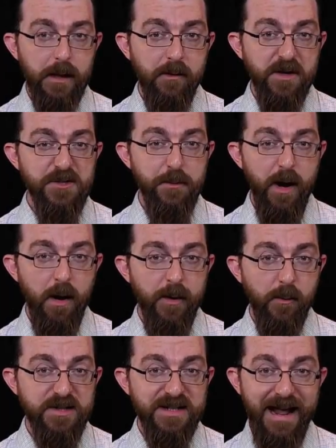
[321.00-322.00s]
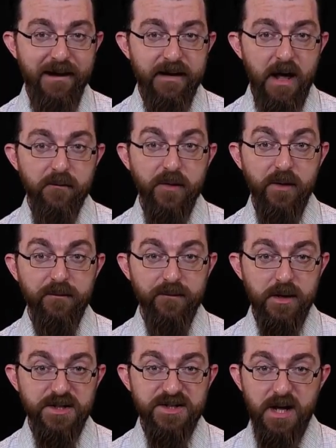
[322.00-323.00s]
experiment was carried out for the
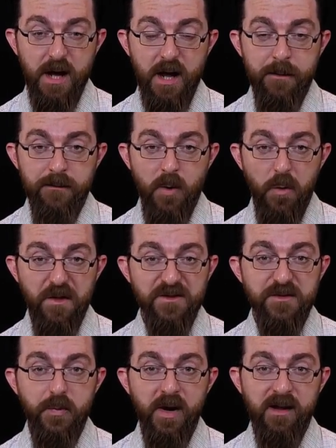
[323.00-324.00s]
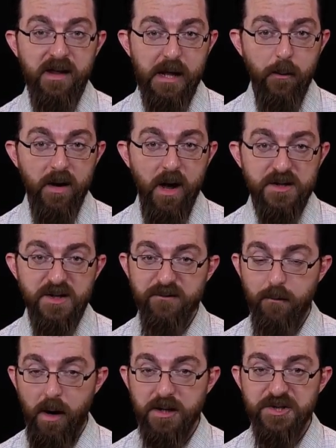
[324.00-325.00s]
first time on the spring equinox of
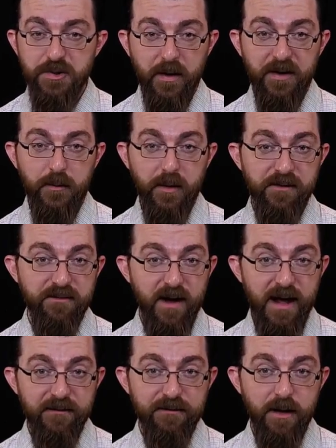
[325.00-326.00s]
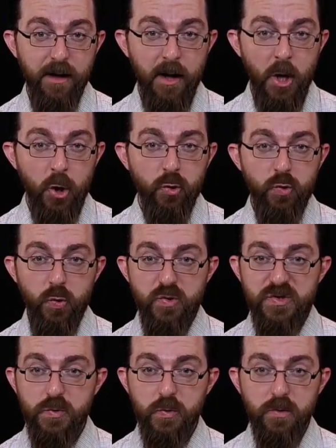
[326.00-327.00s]
March 2025. Two
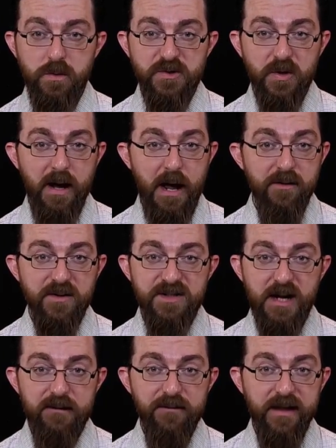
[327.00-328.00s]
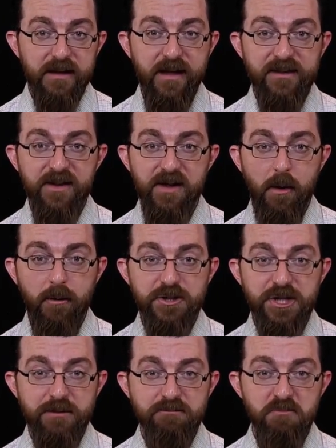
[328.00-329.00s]
schools on either side of the Atlantic
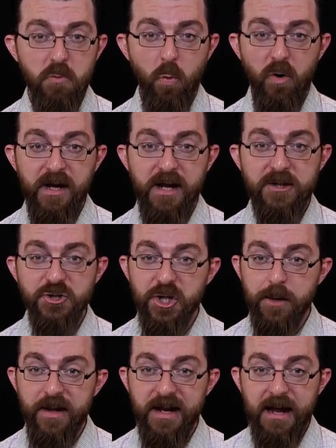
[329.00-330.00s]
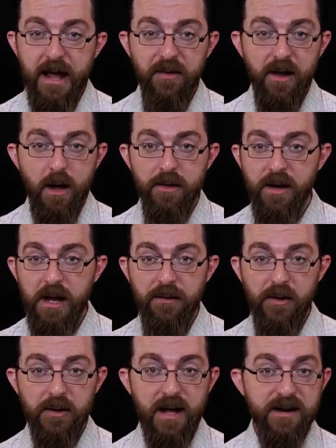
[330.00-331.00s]
Ocean, one in Germany and the other in
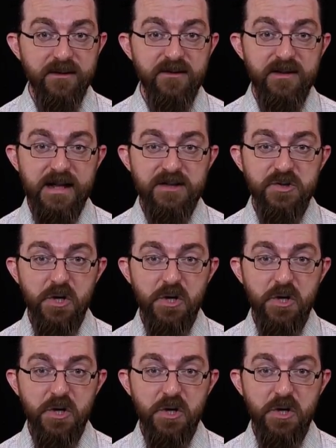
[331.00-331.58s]
the United States, took